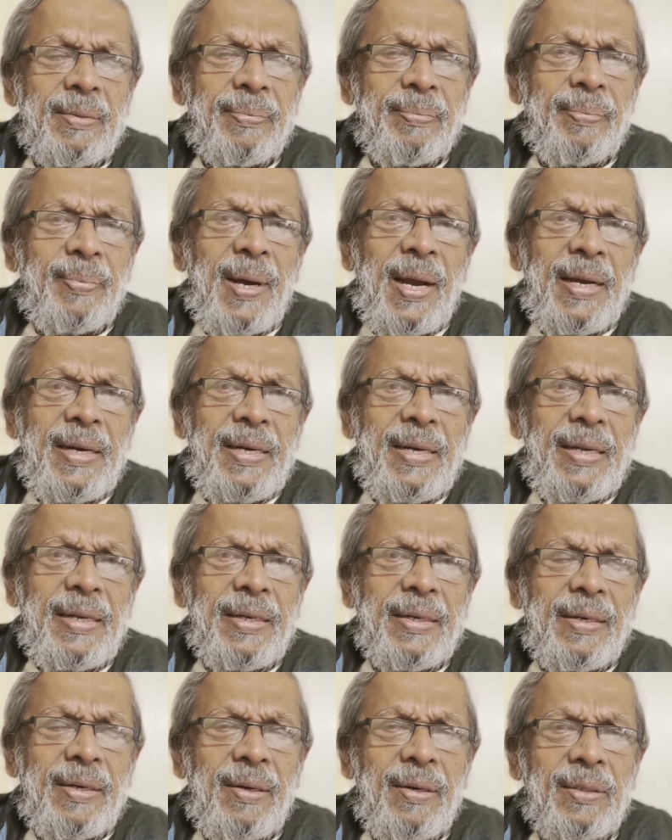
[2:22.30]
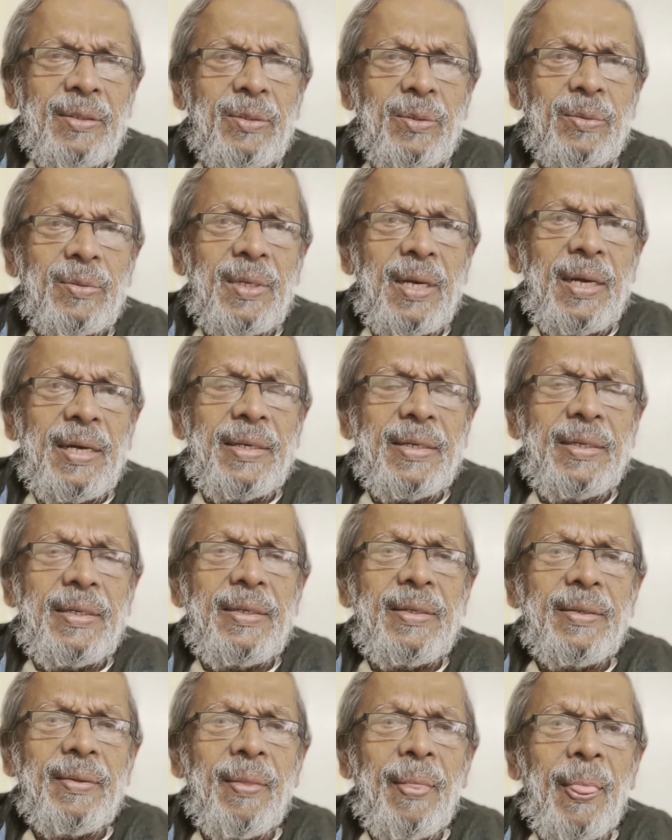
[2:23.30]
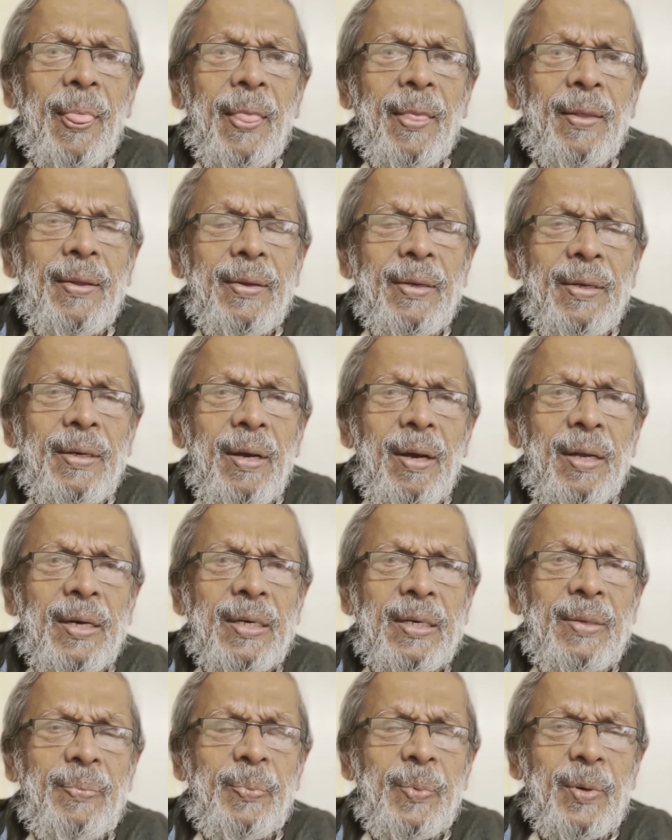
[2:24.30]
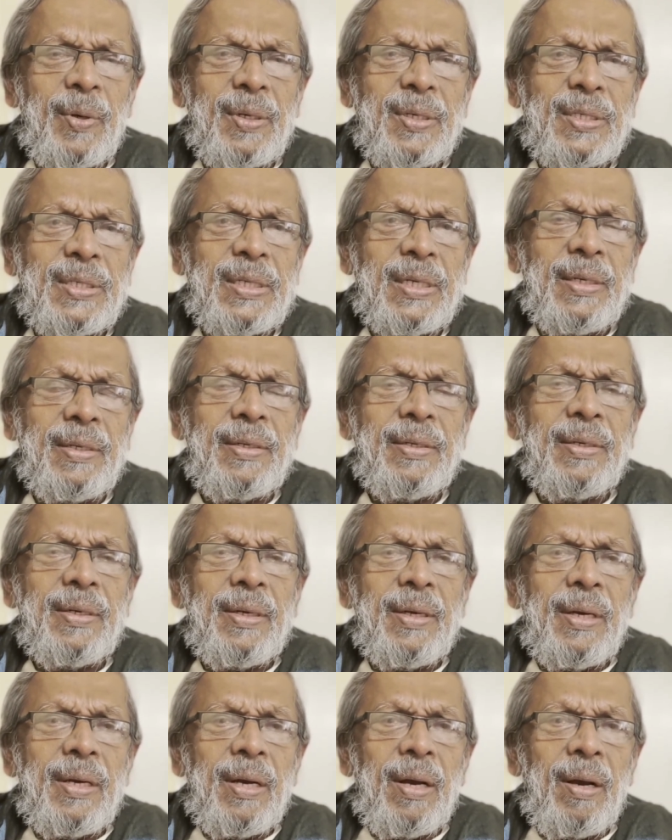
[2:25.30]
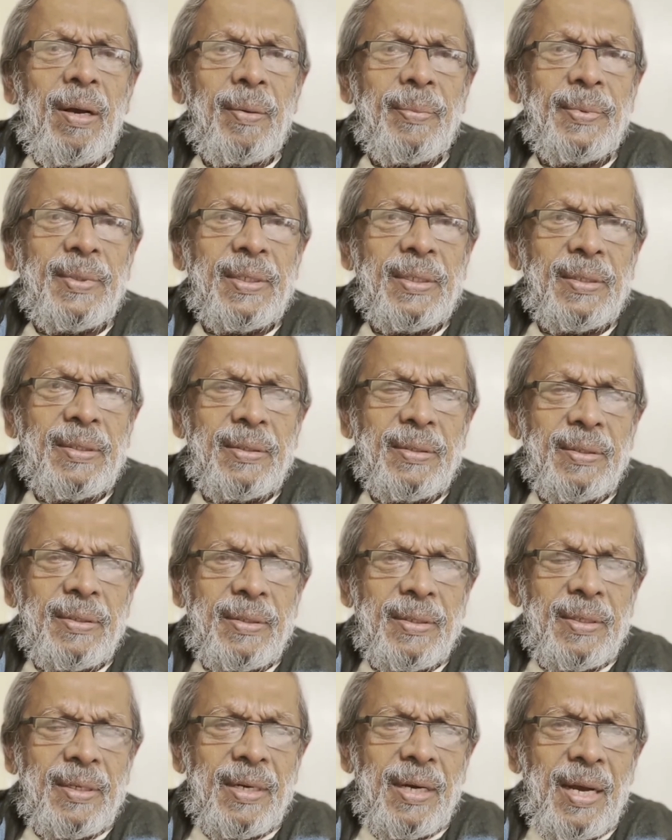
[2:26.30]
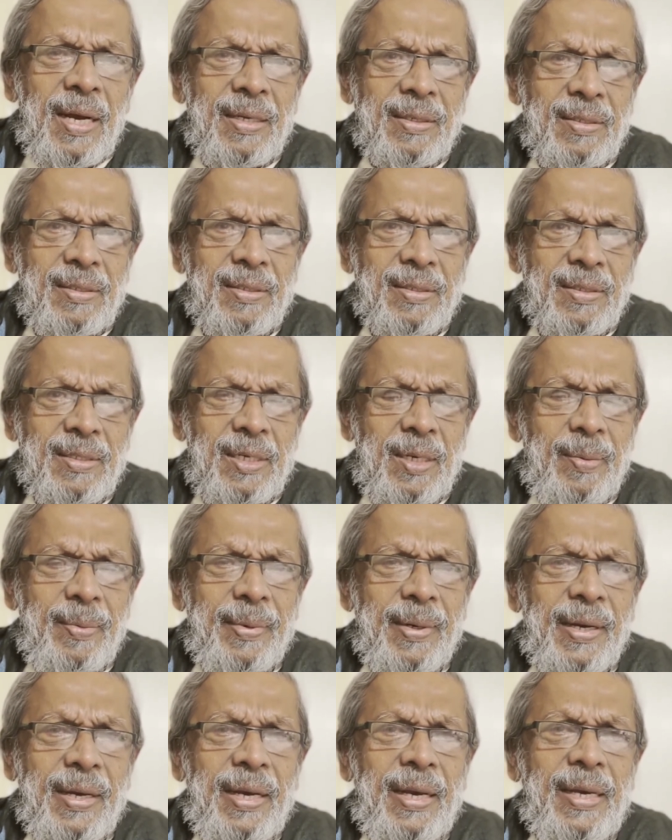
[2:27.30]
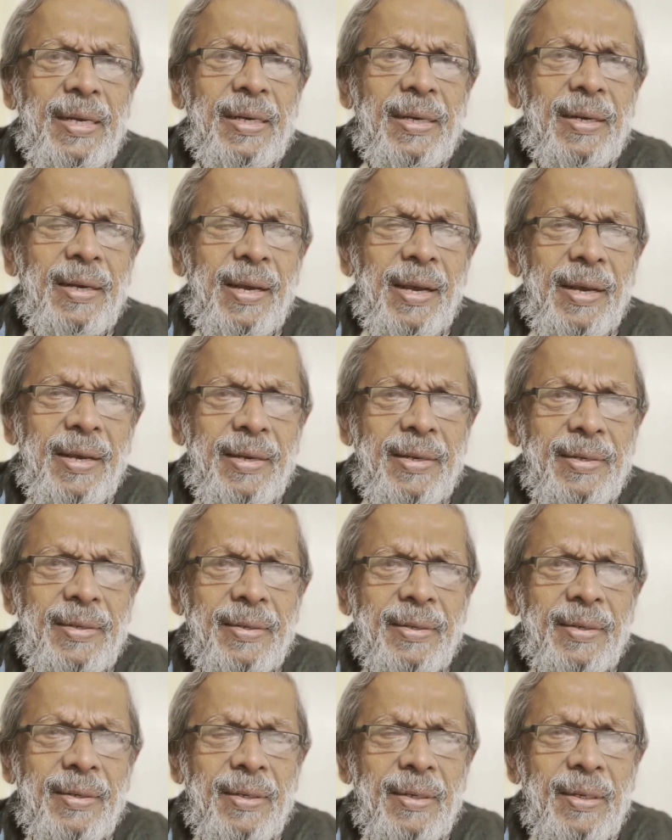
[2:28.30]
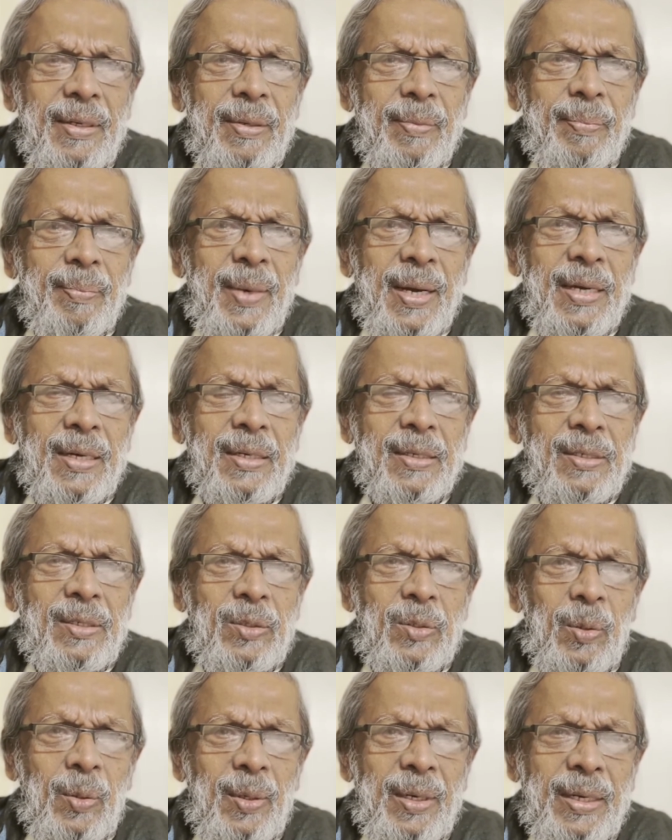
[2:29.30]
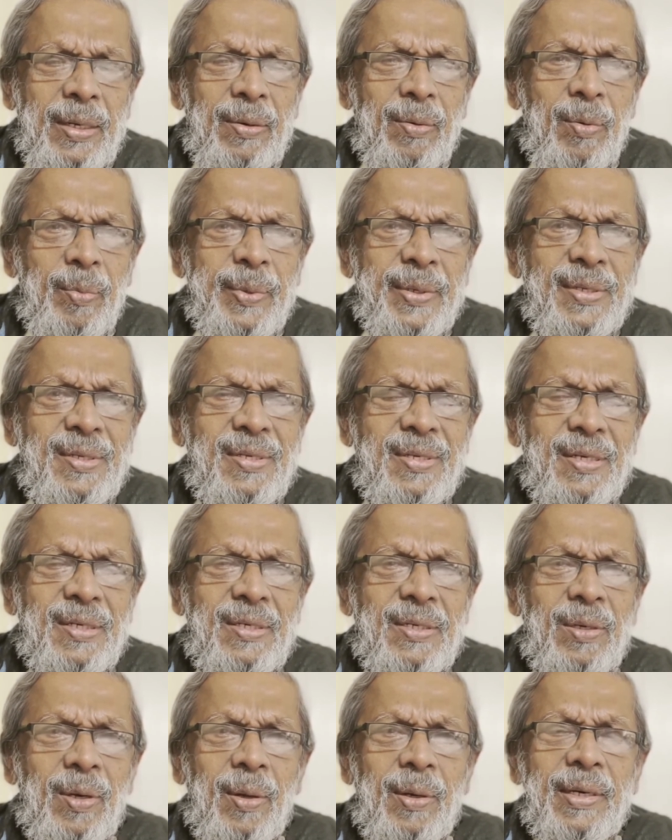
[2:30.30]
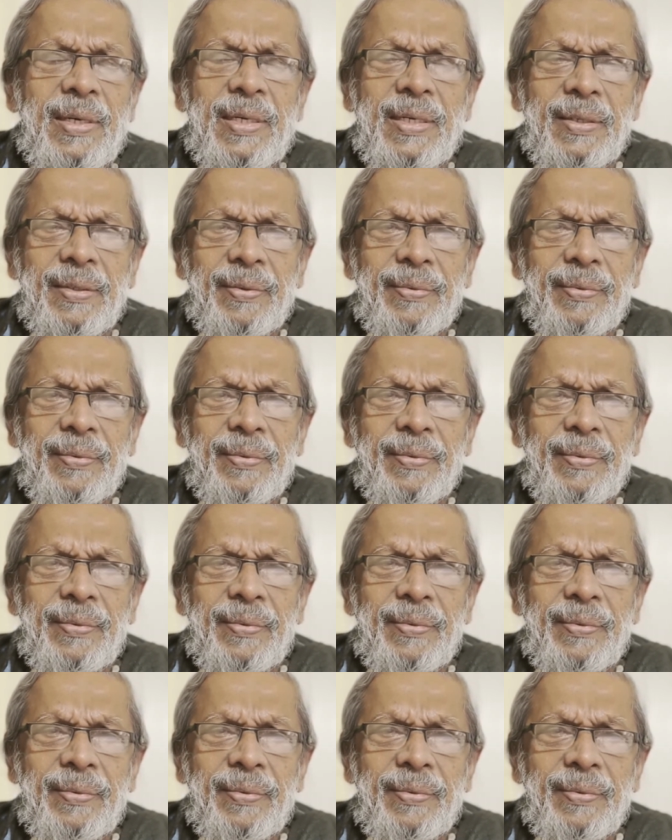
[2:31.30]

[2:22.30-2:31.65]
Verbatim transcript: binding on society, a reproduction of the caste system again and again by controlling women's sexuality.